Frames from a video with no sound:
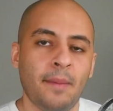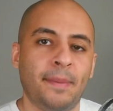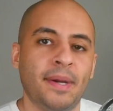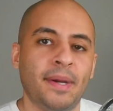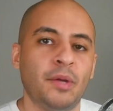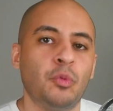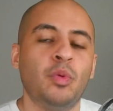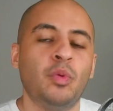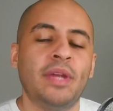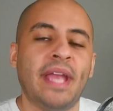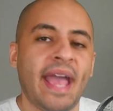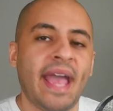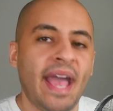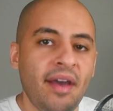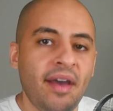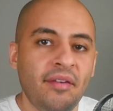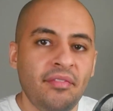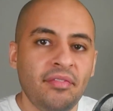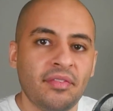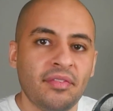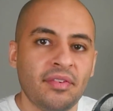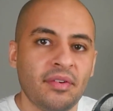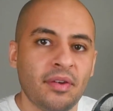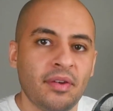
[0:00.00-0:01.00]
But we
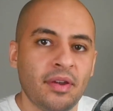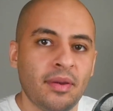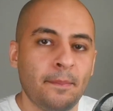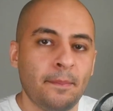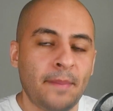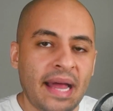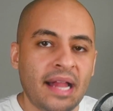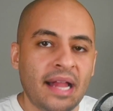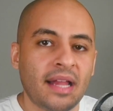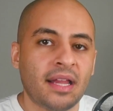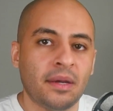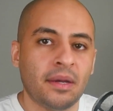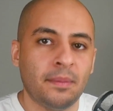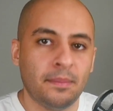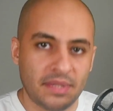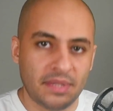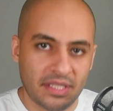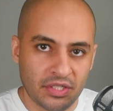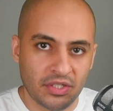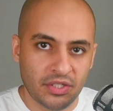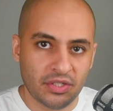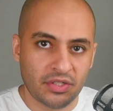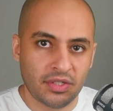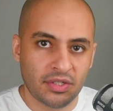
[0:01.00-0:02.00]
have Malcolm
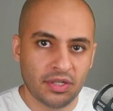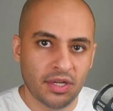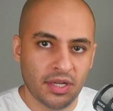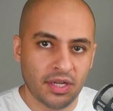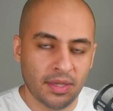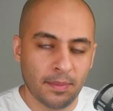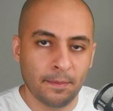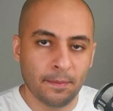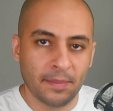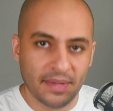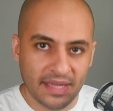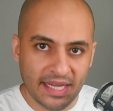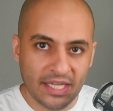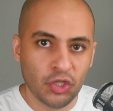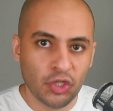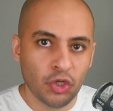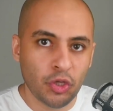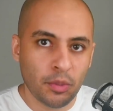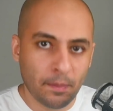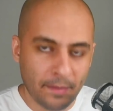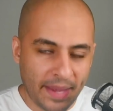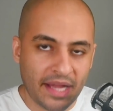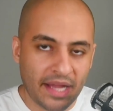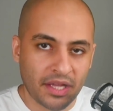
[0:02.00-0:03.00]
here,
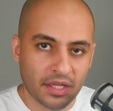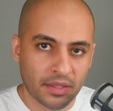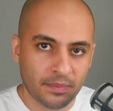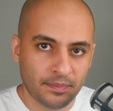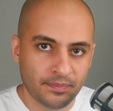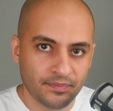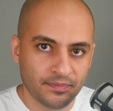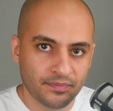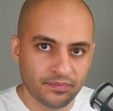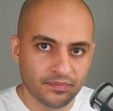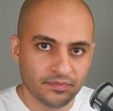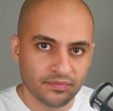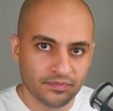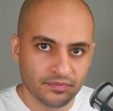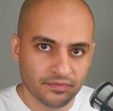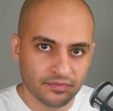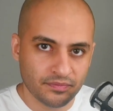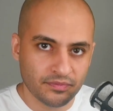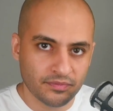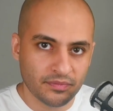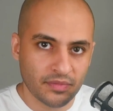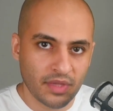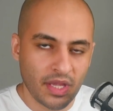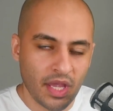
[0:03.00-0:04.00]
Millennial Malcolm,
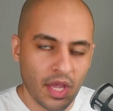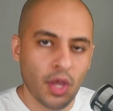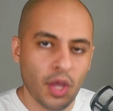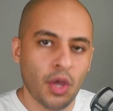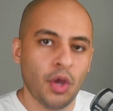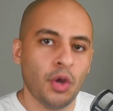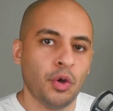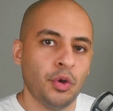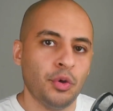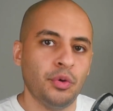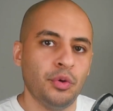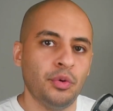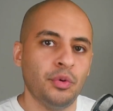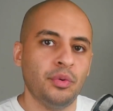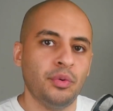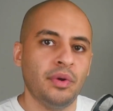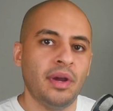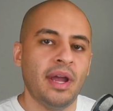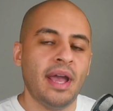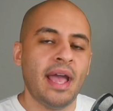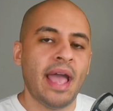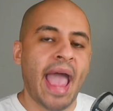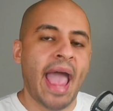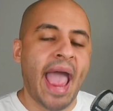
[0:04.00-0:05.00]

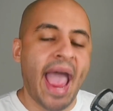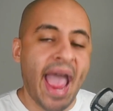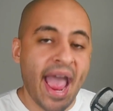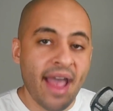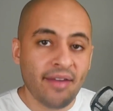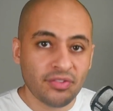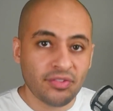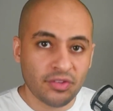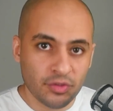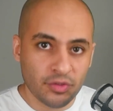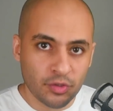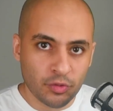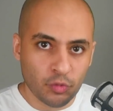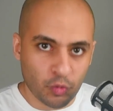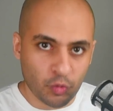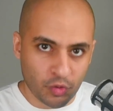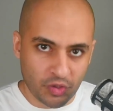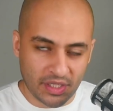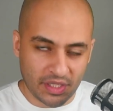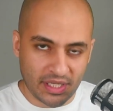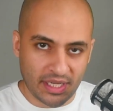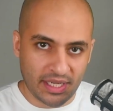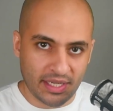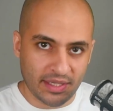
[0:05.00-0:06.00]
who, after
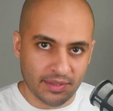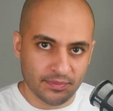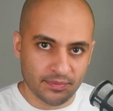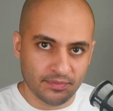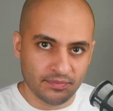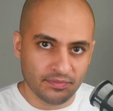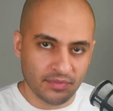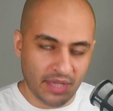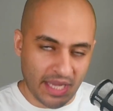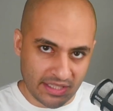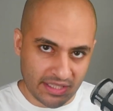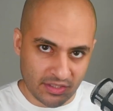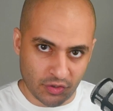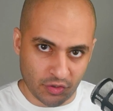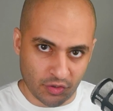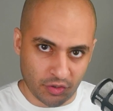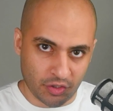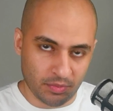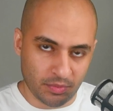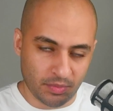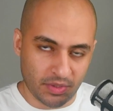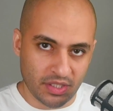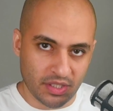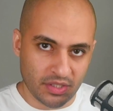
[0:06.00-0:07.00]
working at
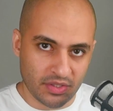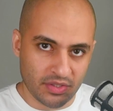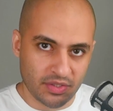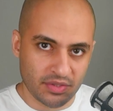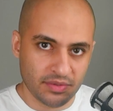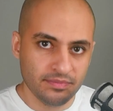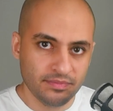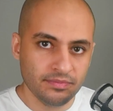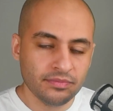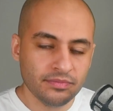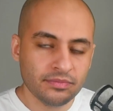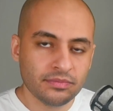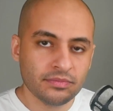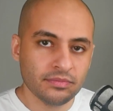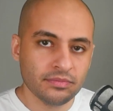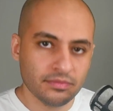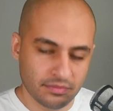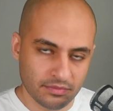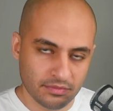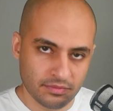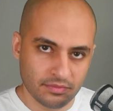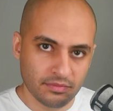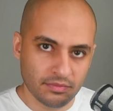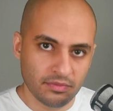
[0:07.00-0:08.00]
Starbucks
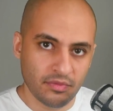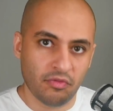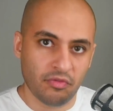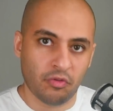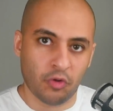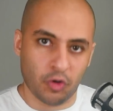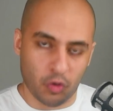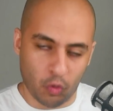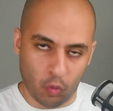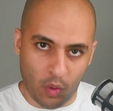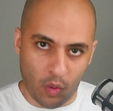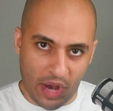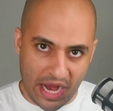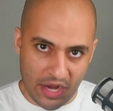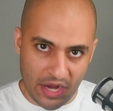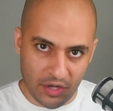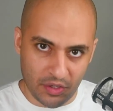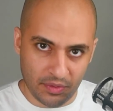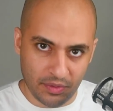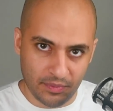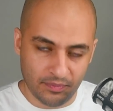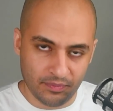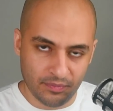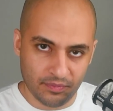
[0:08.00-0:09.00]
for a
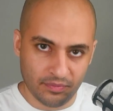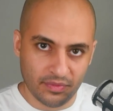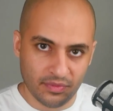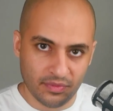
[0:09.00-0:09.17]
while,